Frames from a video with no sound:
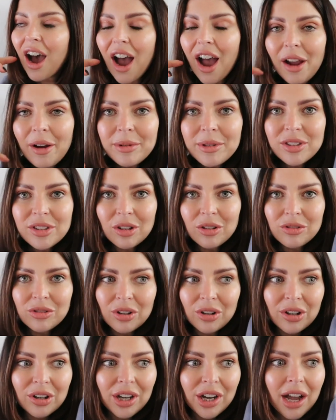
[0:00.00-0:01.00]
I was so
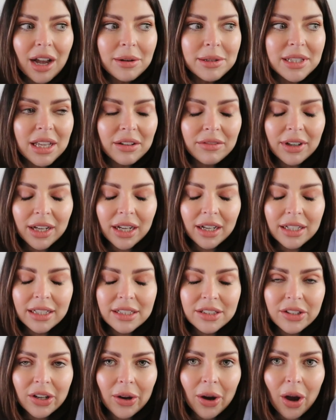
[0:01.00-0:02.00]
drunk. I was like, Rick, I need
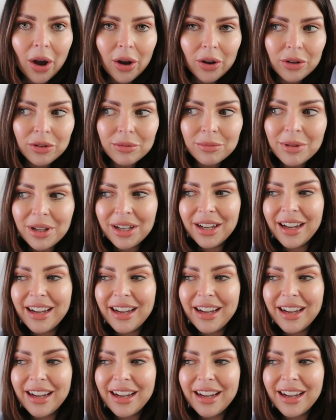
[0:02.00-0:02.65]
to go home.